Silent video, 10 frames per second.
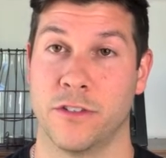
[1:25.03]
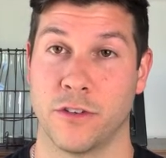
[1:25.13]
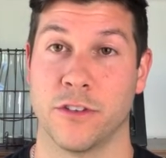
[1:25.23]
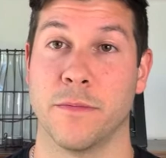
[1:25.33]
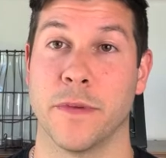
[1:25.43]

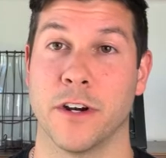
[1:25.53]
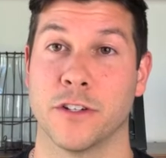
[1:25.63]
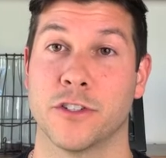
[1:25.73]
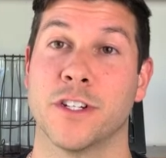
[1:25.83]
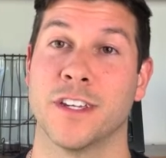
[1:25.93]
during the
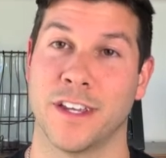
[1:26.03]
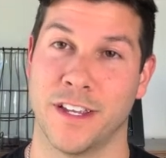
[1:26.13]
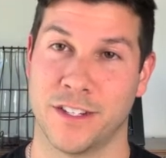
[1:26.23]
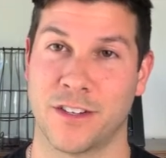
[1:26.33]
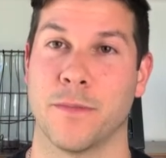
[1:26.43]
marriage
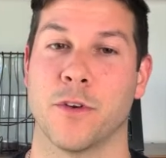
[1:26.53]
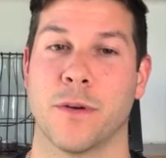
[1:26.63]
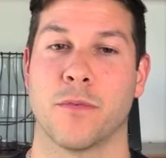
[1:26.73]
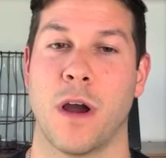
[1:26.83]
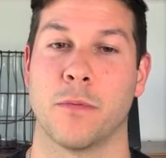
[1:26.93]
is community
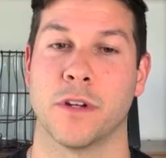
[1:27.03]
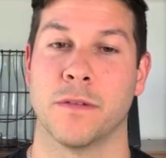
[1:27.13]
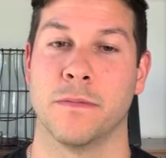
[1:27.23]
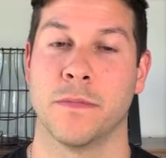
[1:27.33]
property.